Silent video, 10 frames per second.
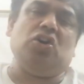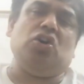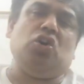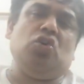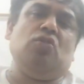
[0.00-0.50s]

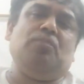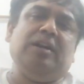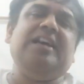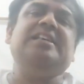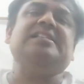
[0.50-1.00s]
you
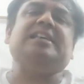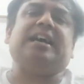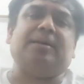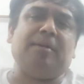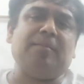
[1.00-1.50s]
please
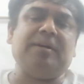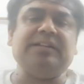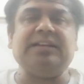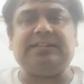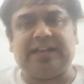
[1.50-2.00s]
remember
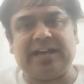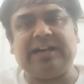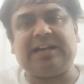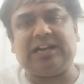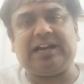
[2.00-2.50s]
the
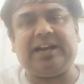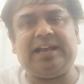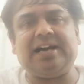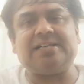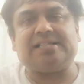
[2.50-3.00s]
theoretical
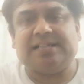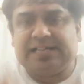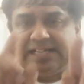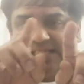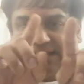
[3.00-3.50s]
ideas,
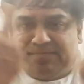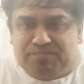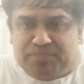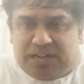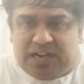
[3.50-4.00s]

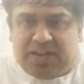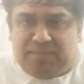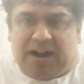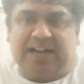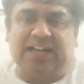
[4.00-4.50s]
simple
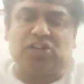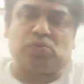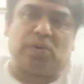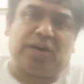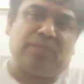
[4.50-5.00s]
matrix
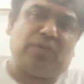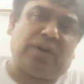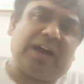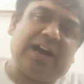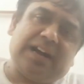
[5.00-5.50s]
form you
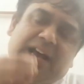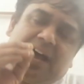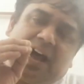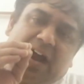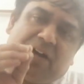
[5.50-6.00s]
write,
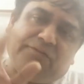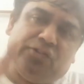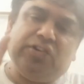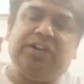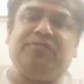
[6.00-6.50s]
and
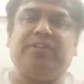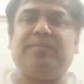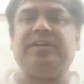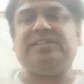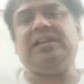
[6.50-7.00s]
few
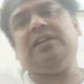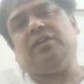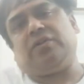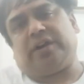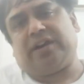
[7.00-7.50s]
information
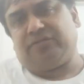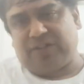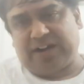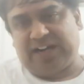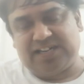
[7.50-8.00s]
you can
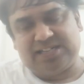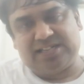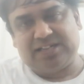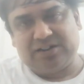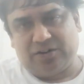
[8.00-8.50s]

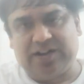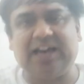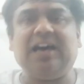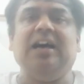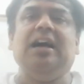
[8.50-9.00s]
furnish.
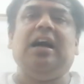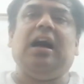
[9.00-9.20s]
Okay.